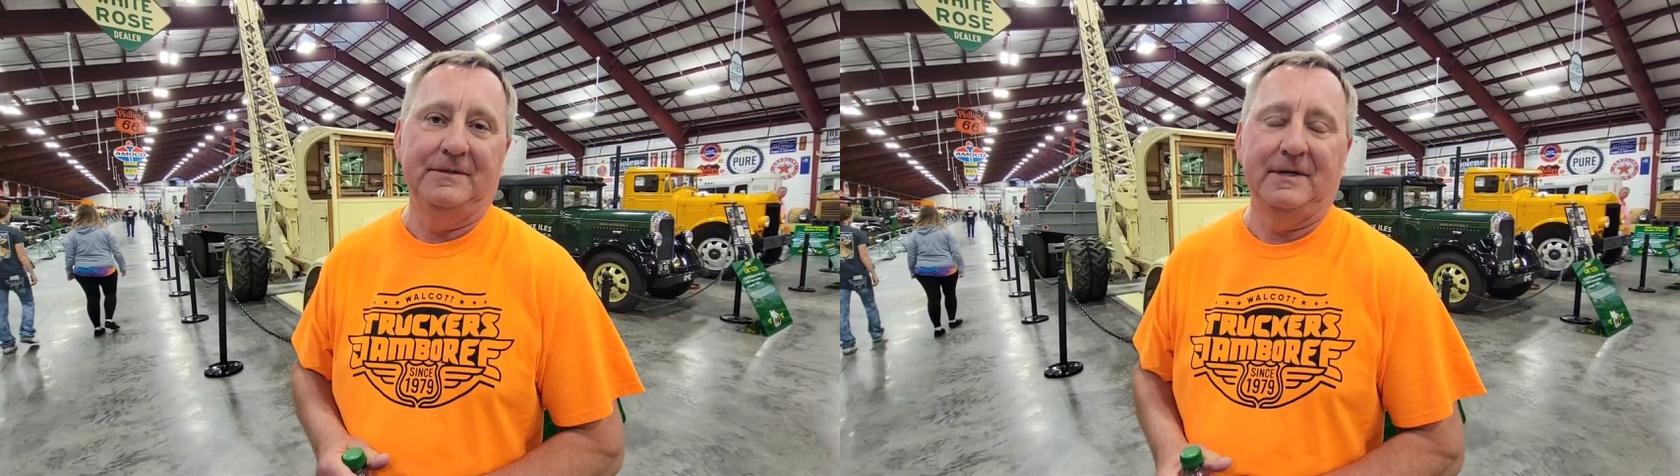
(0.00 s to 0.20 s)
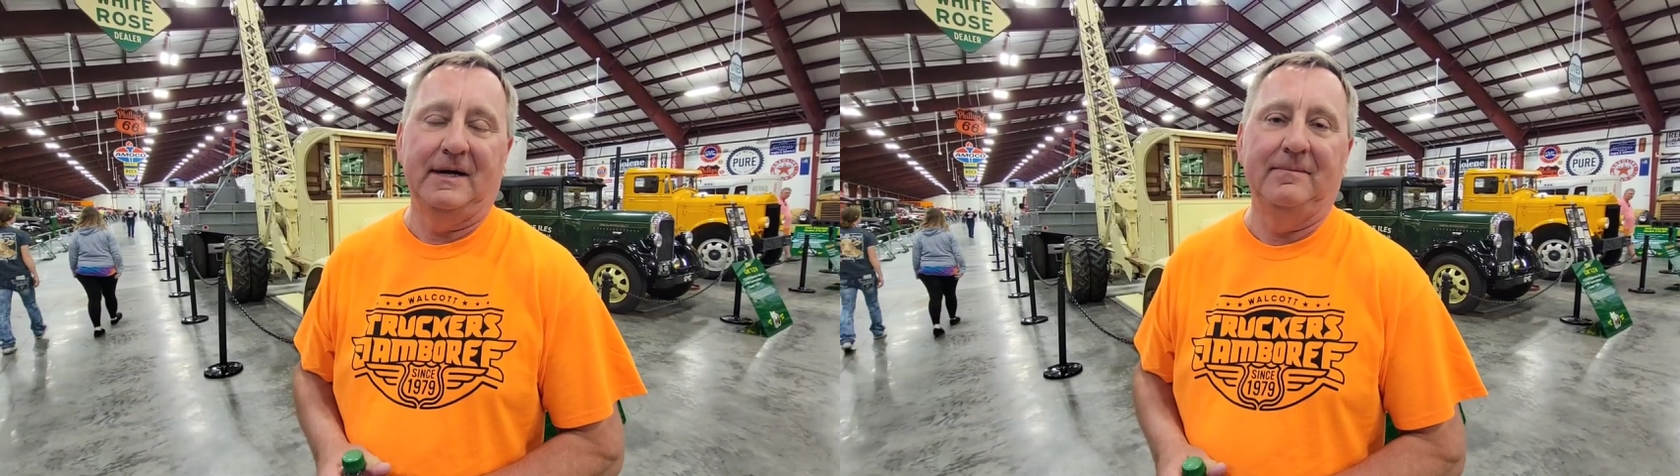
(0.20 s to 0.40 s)

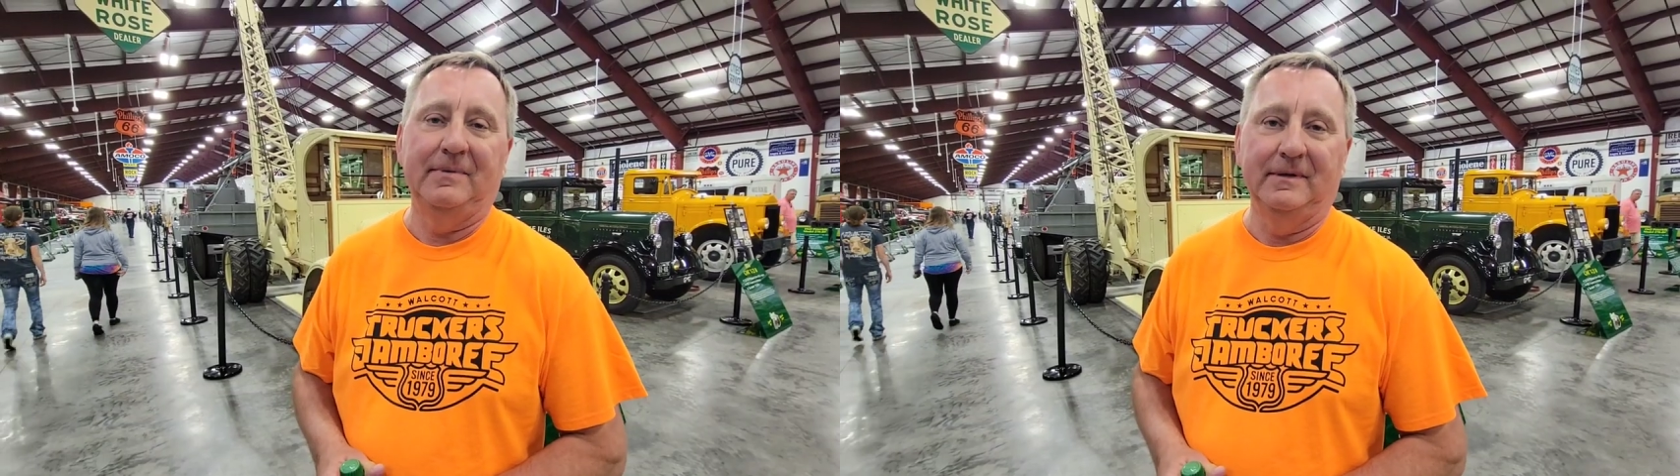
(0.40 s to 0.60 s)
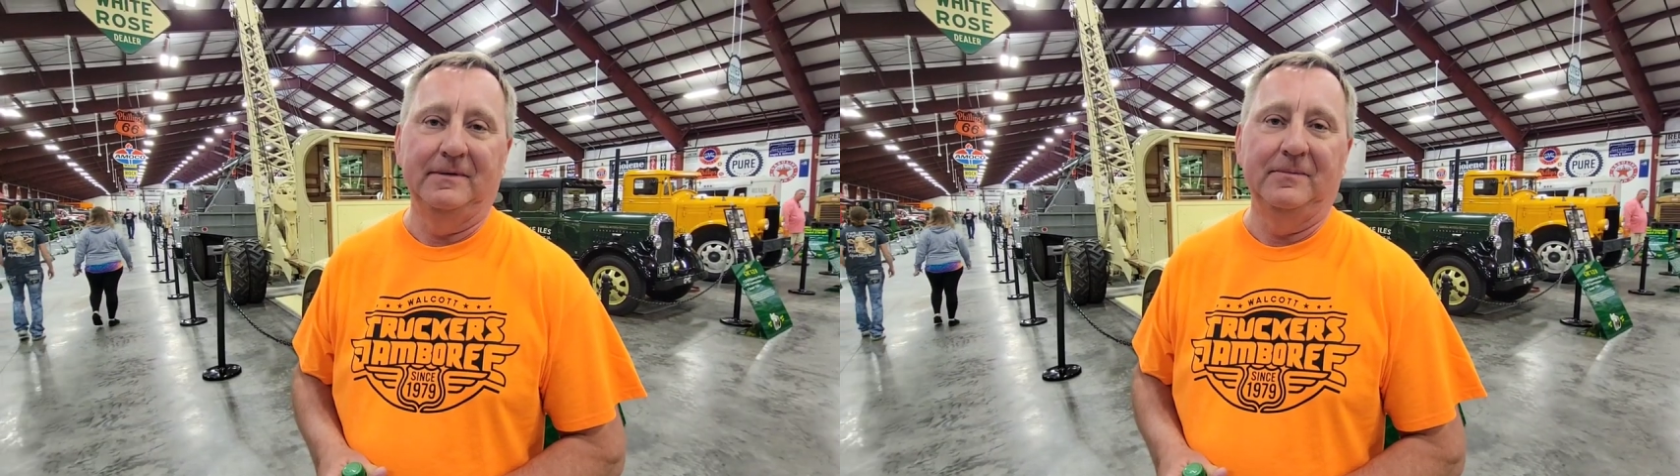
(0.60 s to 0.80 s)
shop
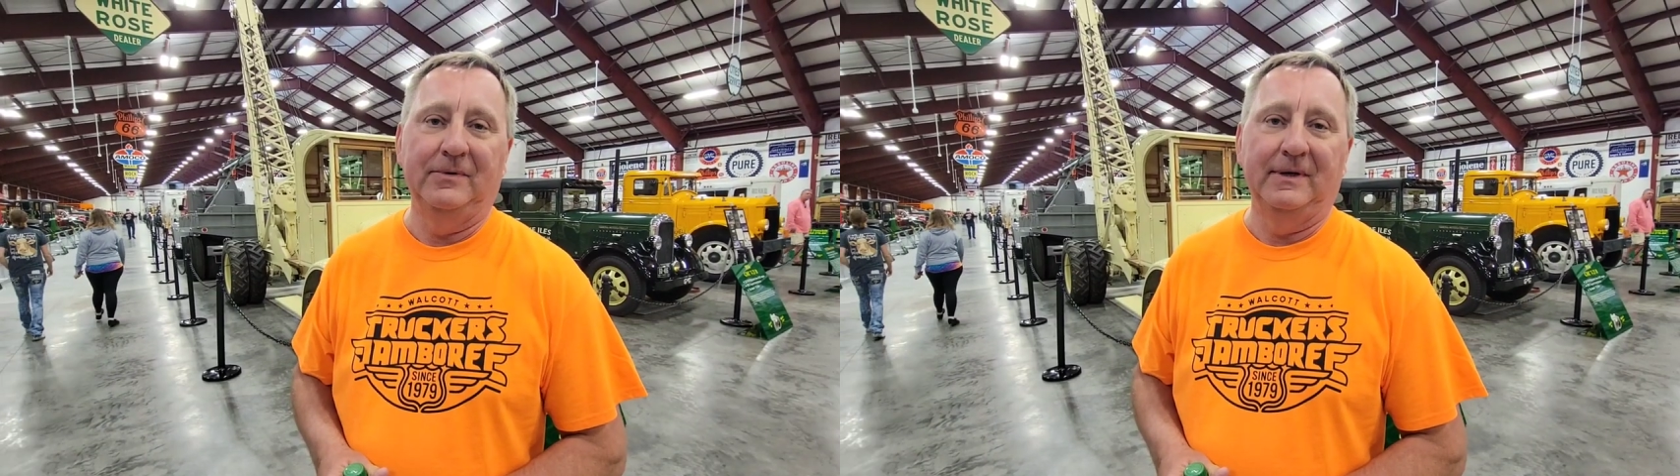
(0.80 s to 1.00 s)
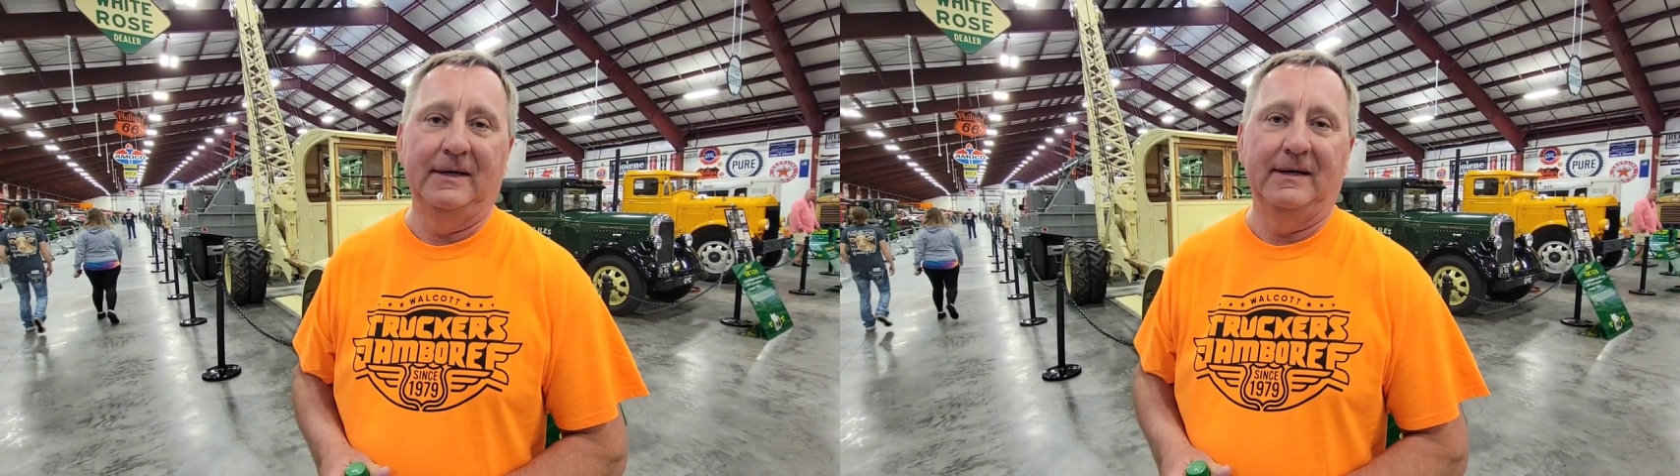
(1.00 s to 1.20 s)
in Des
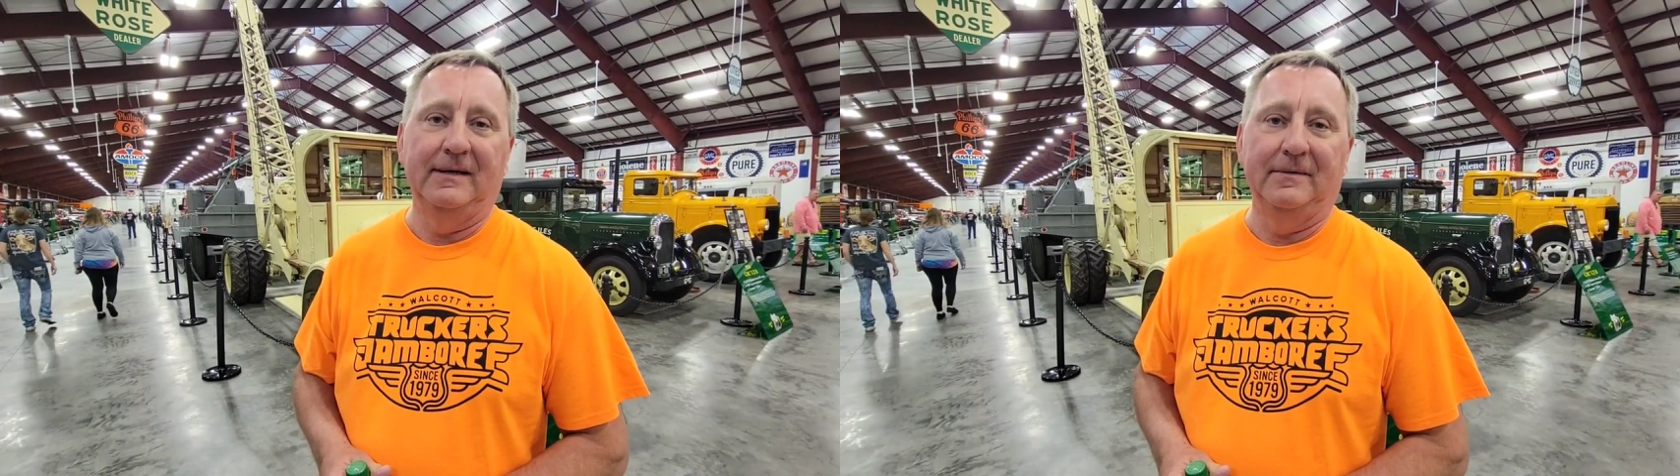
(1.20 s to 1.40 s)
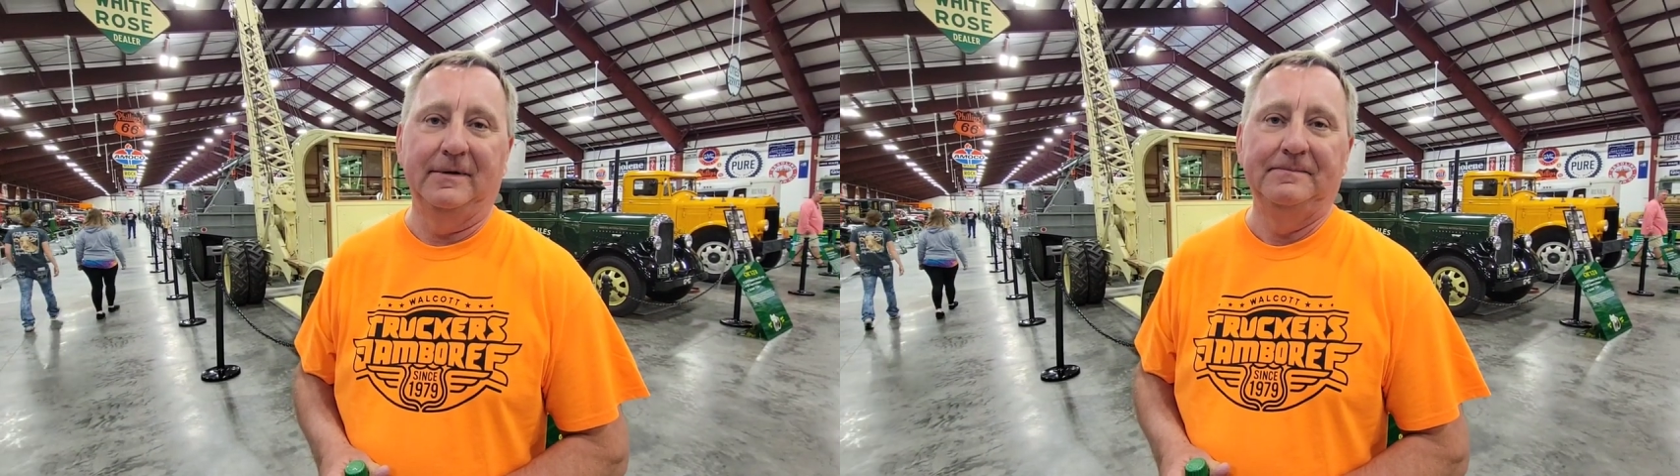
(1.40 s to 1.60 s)
Moines,
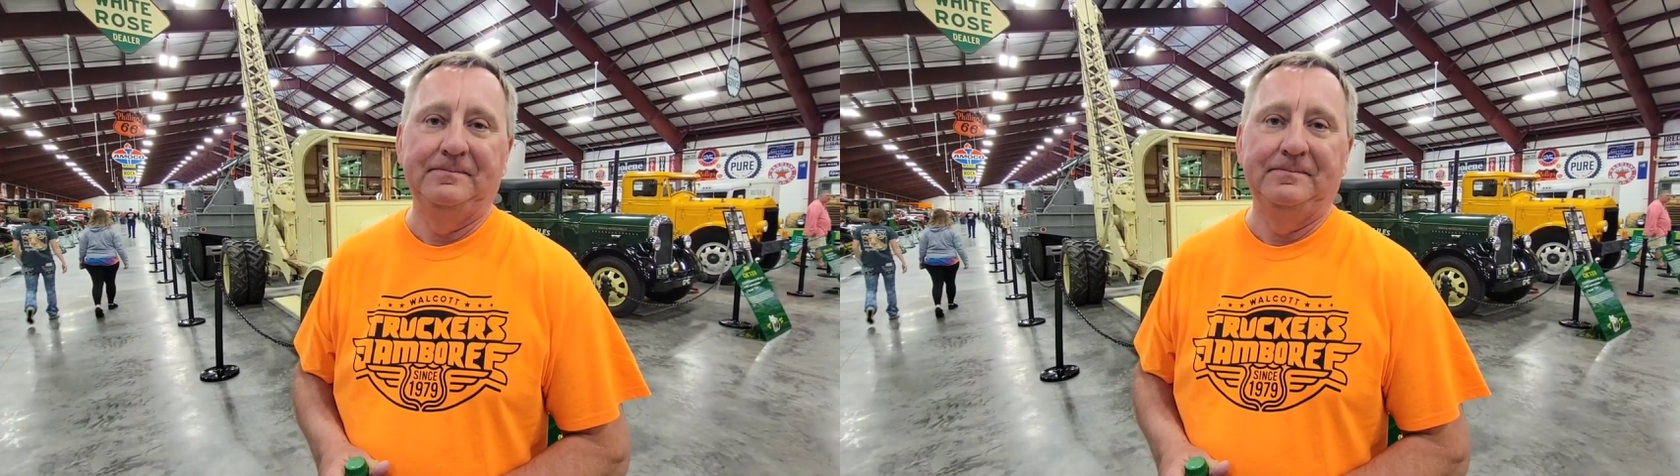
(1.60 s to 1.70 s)
Iowa.